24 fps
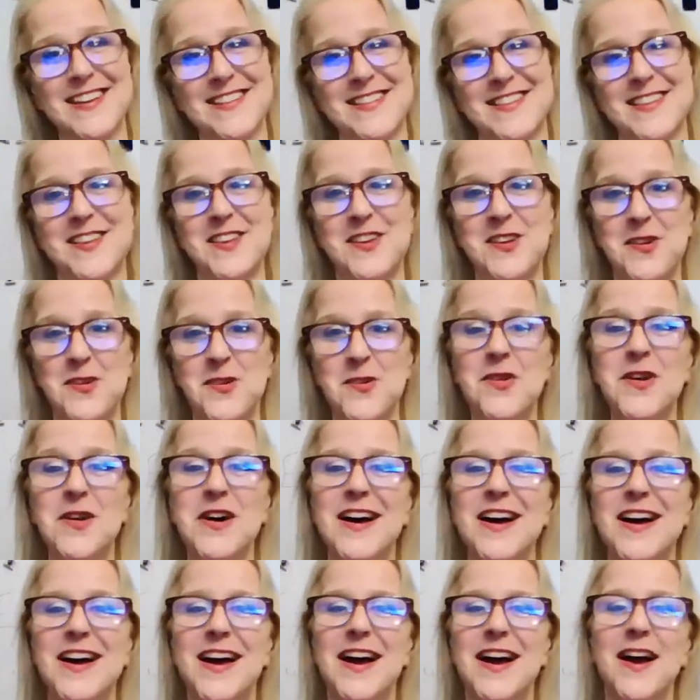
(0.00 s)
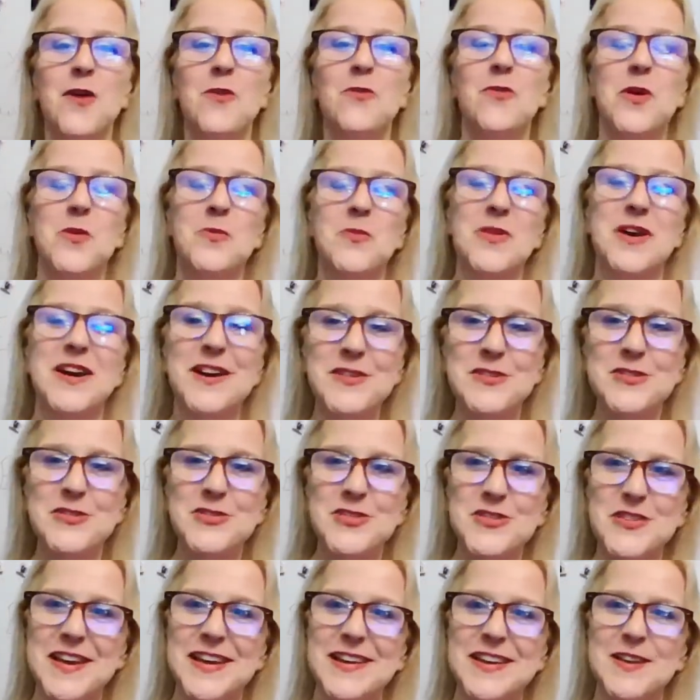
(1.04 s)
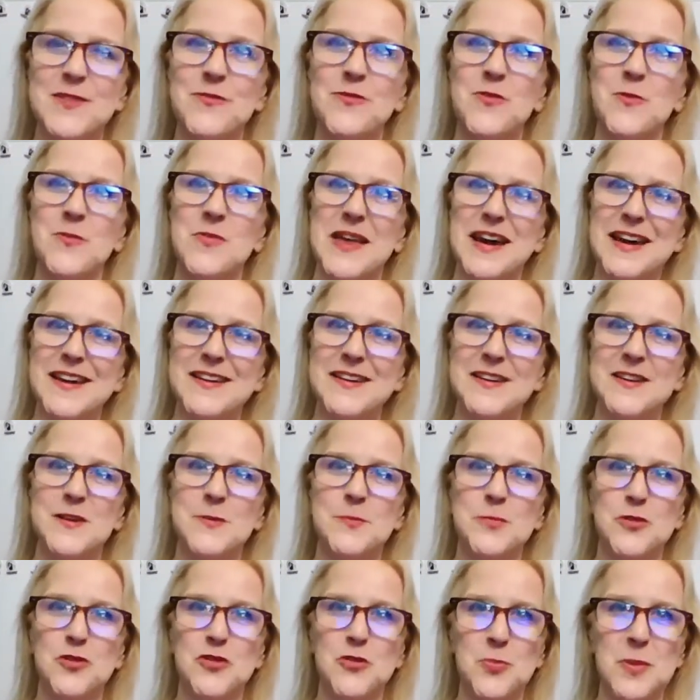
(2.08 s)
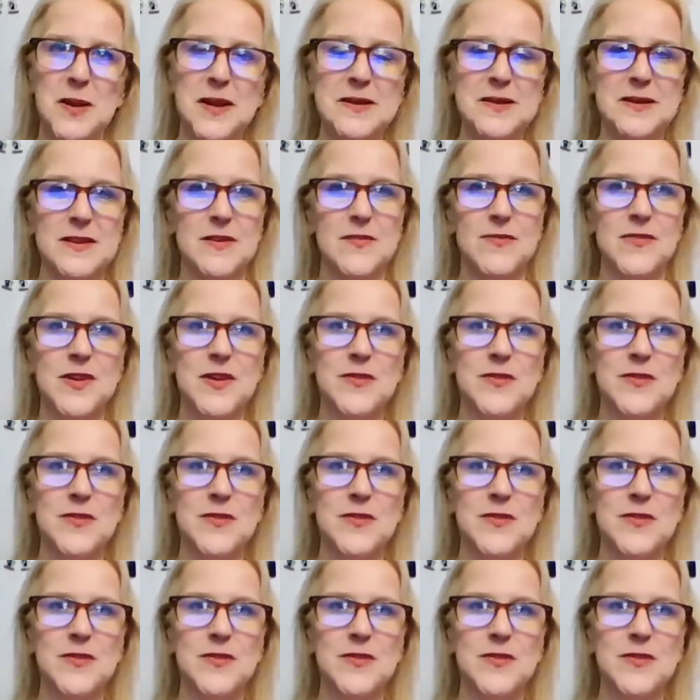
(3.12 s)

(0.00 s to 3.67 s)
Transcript: So when we understand it from that kind of perspective,